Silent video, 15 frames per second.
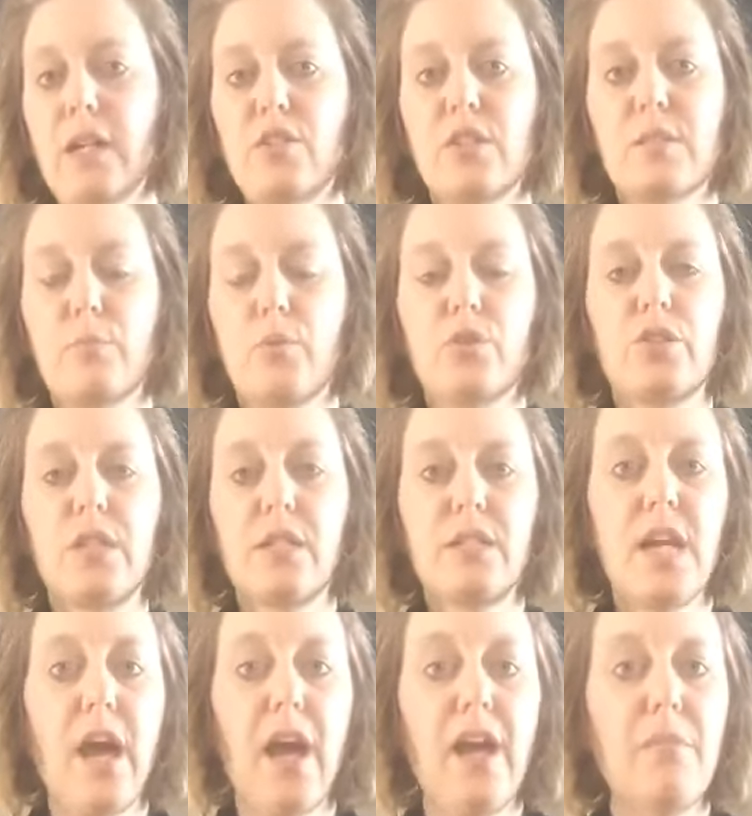just pushing
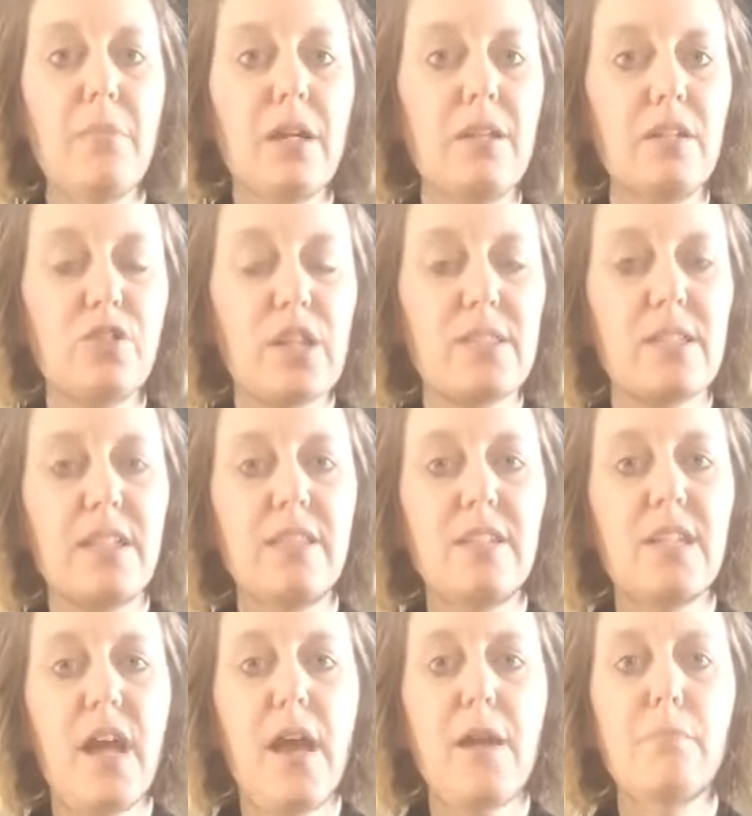time and adjusting the
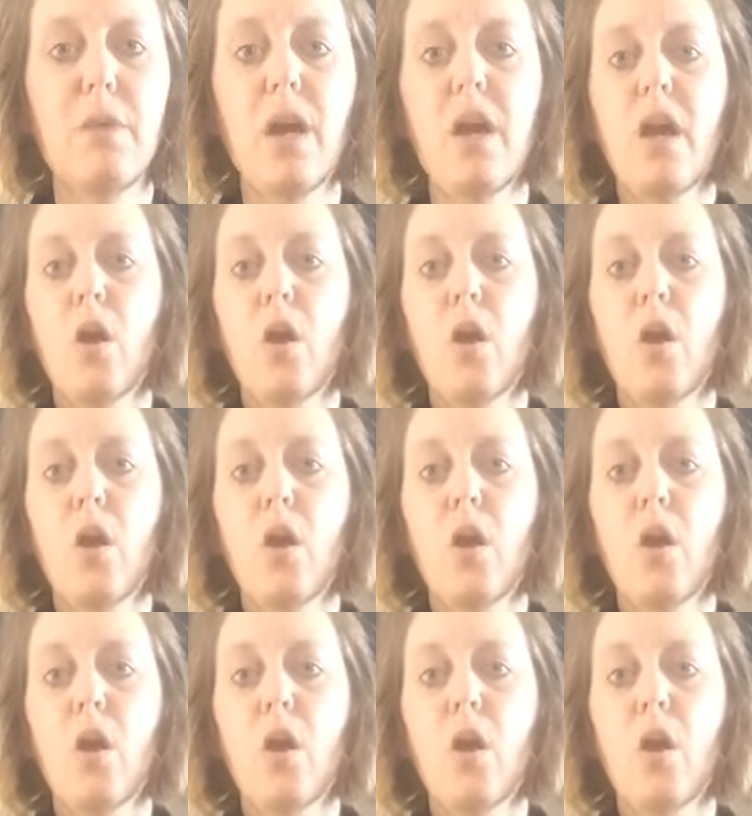time.